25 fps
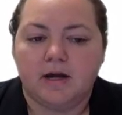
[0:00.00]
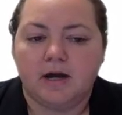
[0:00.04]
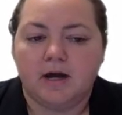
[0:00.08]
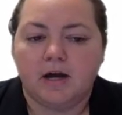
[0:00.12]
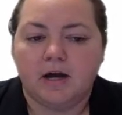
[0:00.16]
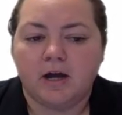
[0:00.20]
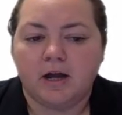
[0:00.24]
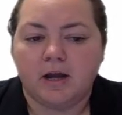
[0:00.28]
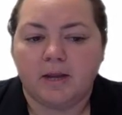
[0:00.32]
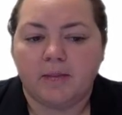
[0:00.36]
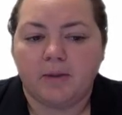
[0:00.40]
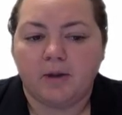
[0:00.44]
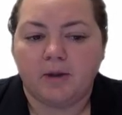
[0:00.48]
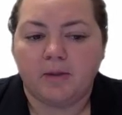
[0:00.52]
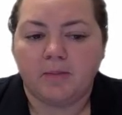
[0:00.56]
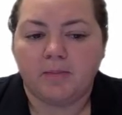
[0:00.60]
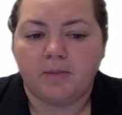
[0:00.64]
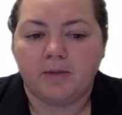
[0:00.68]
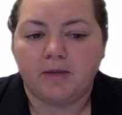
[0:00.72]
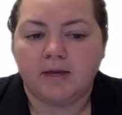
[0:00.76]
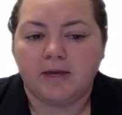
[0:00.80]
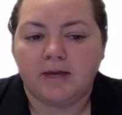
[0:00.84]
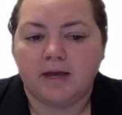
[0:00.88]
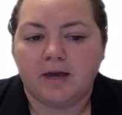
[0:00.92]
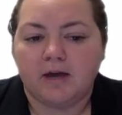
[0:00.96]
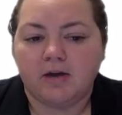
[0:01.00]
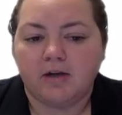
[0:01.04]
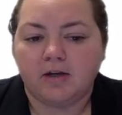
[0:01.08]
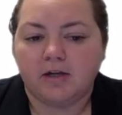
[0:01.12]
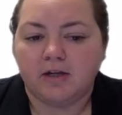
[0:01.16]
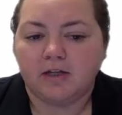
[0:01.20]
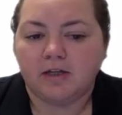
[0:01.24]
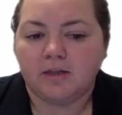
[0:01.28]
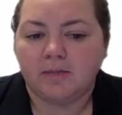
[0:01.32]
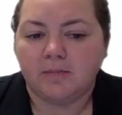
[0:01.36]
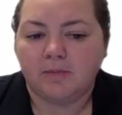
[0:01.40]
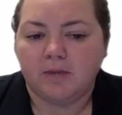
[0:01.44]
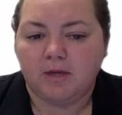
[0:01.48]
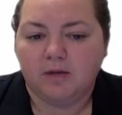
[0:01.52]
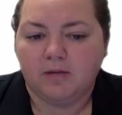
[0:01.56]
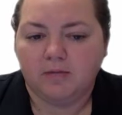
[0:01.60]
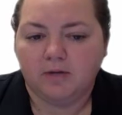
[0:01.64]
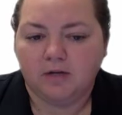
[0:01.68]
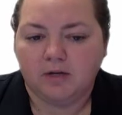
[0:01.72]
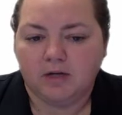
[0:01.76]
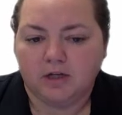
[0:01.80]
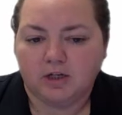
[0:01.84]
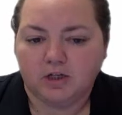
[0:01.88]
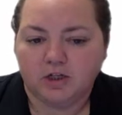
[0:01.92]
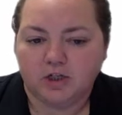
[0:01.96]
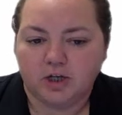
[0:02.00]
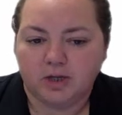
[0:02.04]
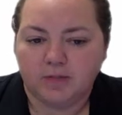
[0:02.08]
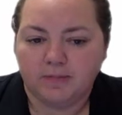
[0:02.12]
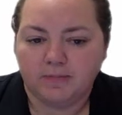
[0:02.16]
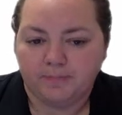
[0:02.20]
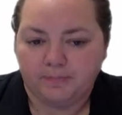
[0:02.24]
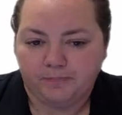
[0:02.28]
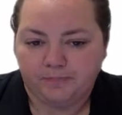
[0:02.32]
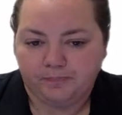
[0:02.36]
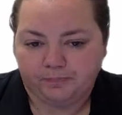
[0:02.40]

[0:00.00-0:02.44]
All right, part B, calculate the mean reduction